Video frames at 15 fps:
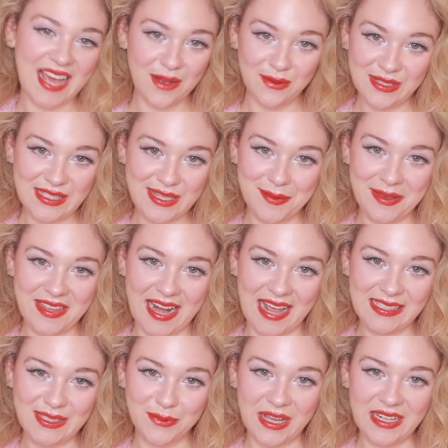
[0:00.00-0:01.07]
I will see you in the
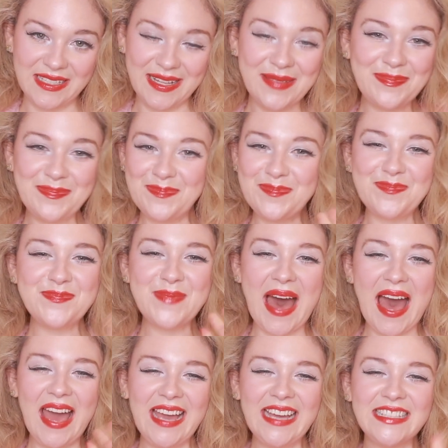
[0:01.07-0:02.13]
next one.
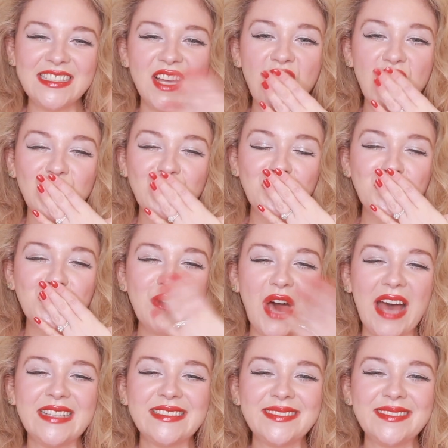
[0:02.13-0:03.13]
Bye! Mwah!